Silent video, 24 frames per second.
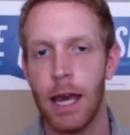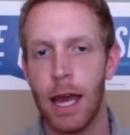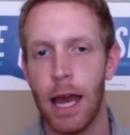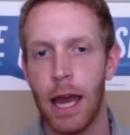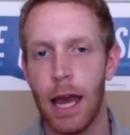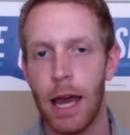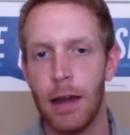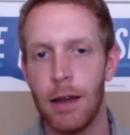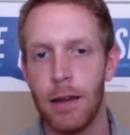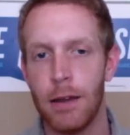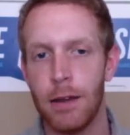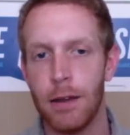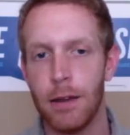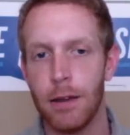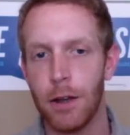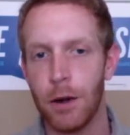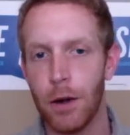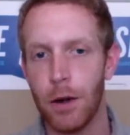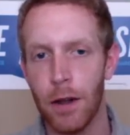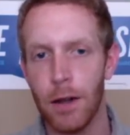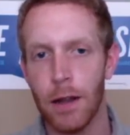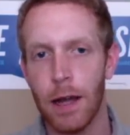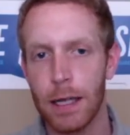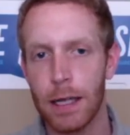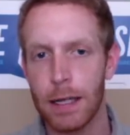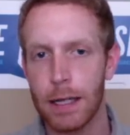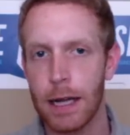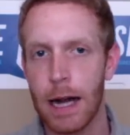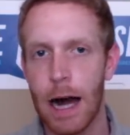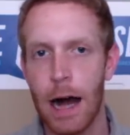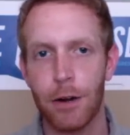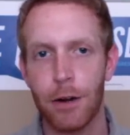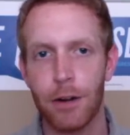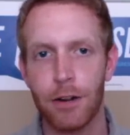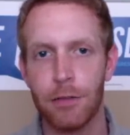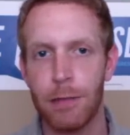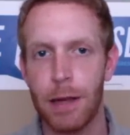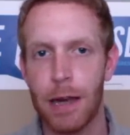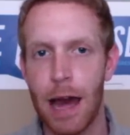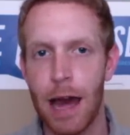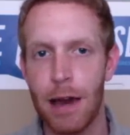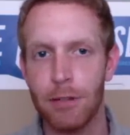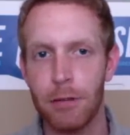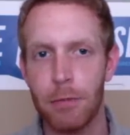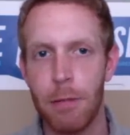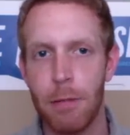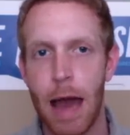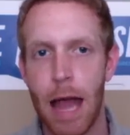And you know, unlike the congressman,
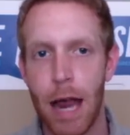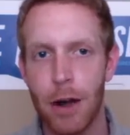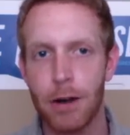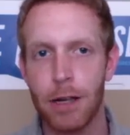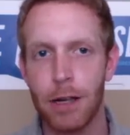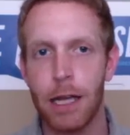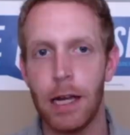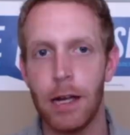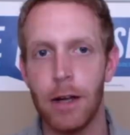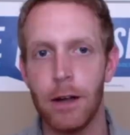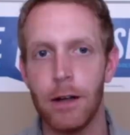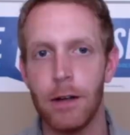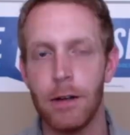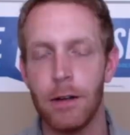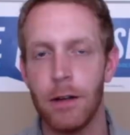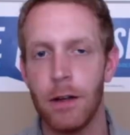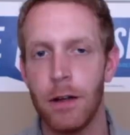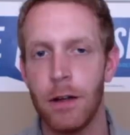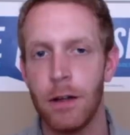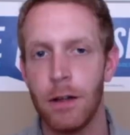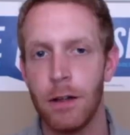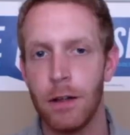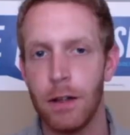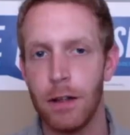as a mayor here,